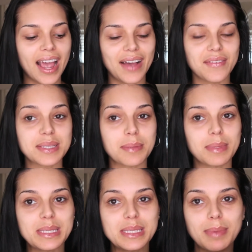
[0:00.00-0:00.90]
have
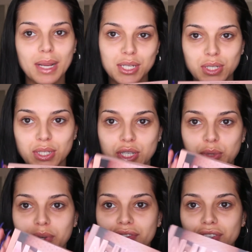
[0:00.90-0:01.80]
something special
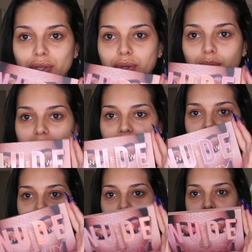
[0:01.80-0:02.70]
to review, kind
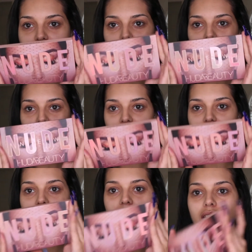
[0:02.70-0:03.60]
of first
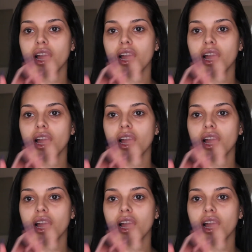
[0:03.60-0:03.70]
impression